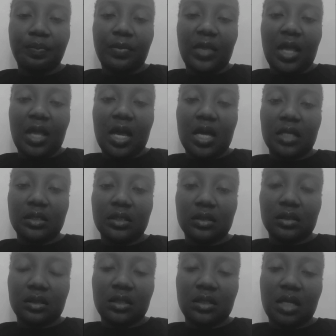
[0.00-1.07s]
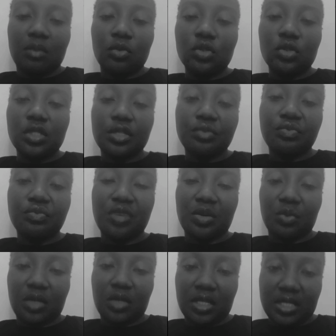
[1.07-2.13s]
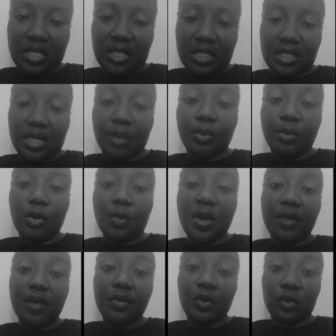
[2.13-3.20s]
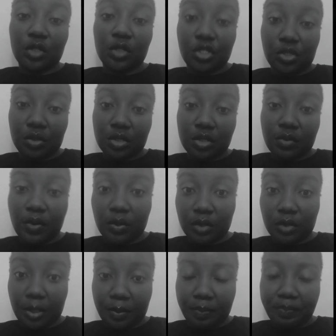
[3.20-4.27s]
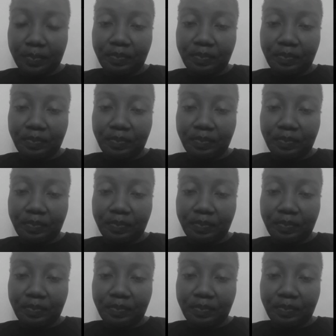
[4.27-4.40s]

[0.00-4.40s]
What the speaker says: and they are mostly regulated. There are proper regulations around them.